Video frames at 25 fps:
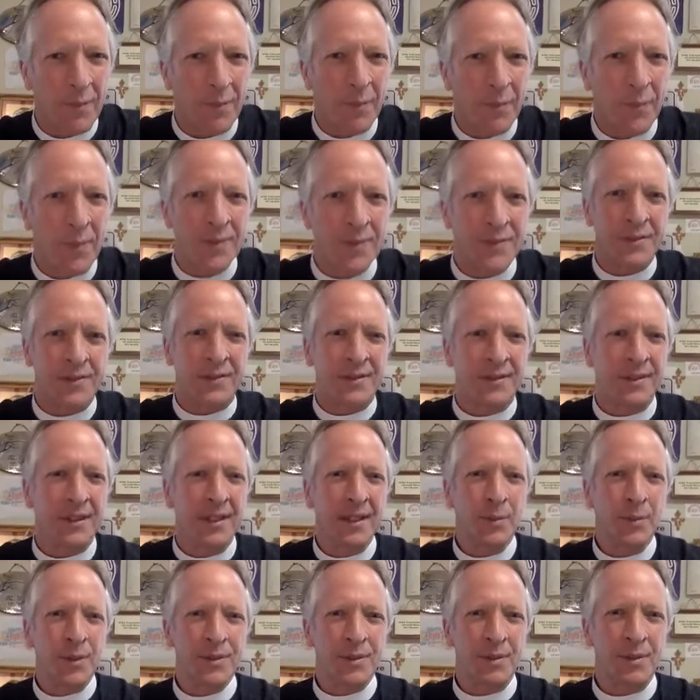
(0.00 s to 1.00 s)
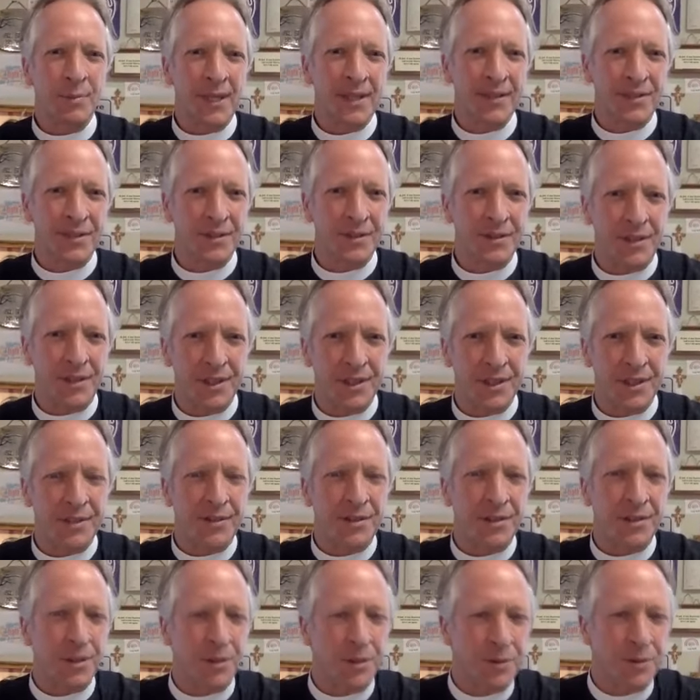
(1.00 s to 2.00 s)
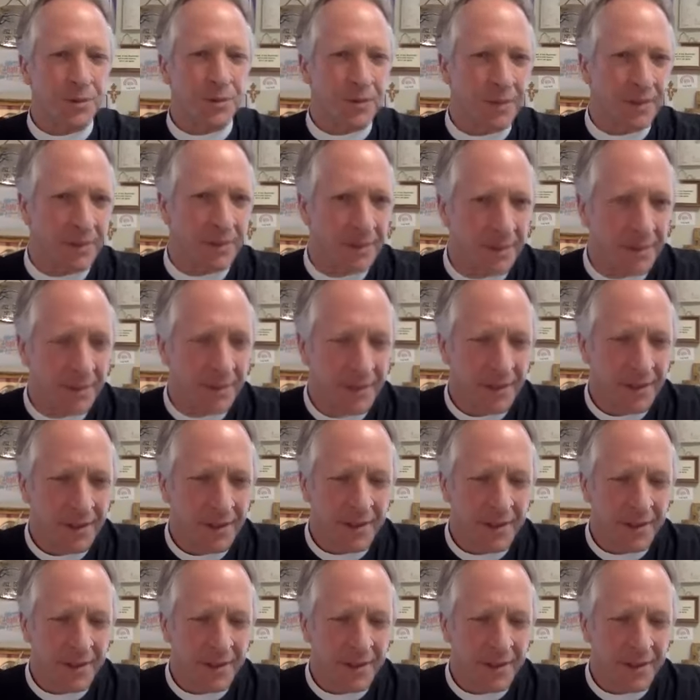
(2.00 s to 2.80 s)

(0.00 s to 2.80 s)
what's what's the message to your children?